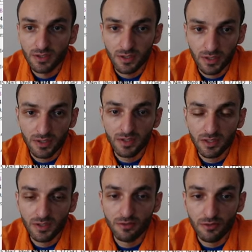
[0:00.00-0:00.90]
And
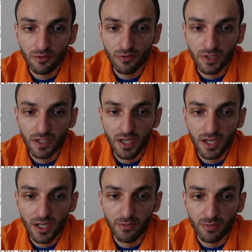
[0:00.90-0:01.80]
uh, already I
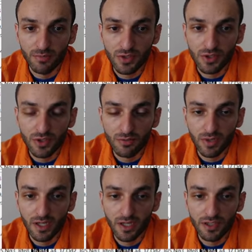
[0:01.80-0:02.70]
like my position,
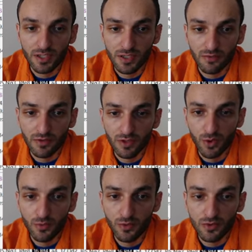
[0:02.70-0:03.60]
my ideas are very
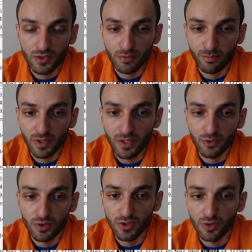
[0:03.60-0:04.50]
obvious, just playing
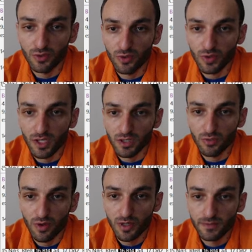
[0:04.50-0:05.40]
queen d2, rook d
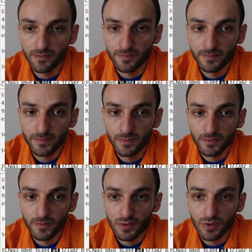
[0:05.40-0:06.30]
one
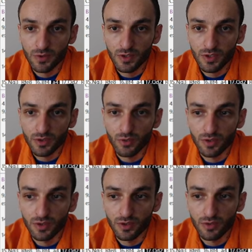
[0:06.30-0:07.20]
So this
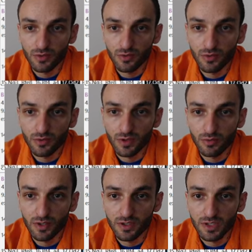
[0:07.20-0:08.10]
queen d2, he
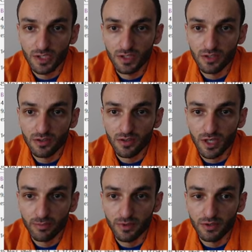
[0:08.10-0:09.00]
went here, I
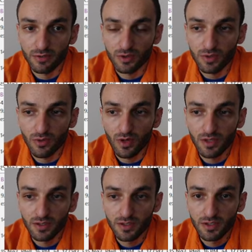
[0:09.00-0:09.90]
played rook
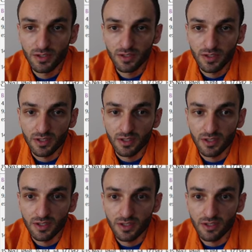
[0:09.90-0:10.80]
d1, and
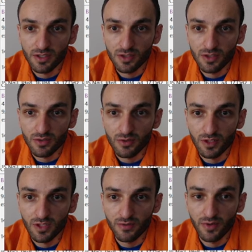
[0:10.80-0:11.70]
I guess this is
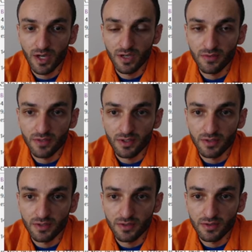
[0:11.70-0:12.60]
already e5, and
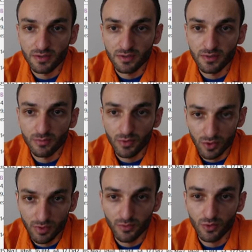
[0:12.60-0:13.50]

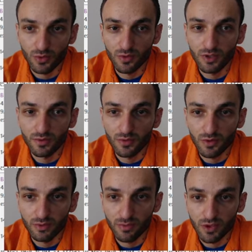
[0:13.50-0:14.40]
bishop d4, queen d4,
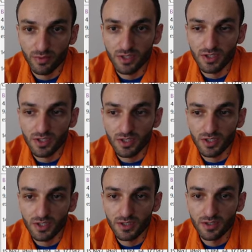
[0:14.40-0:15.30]
and bishop h6, yes.